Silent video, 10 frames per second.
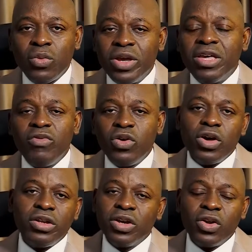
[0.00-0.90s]
We give you
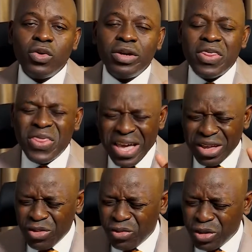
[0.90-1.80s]
all the glory.
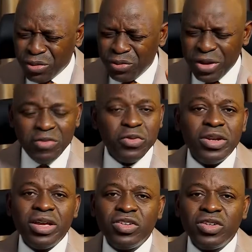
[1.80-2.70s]
Thank you for your
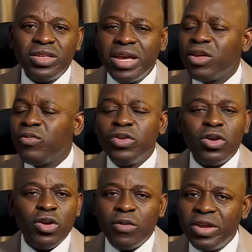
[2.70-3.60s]
faithfulness. Thank you for
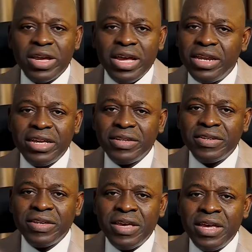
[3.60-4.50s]
your loving kindness.